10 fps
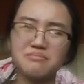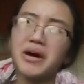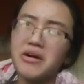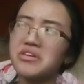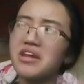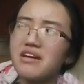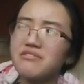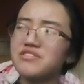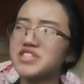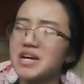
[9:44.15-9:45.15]
but I would
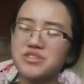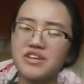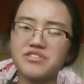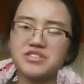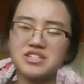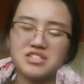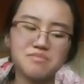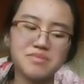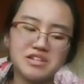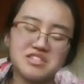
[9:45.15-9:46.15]
love if time travel
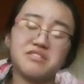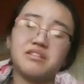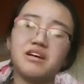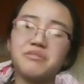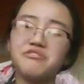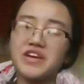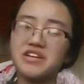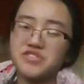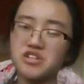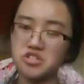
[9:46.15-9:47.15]
existed because I'm a
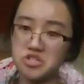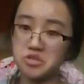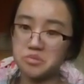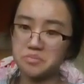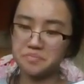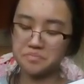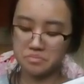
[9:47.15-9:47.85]
fan of Doctor Who.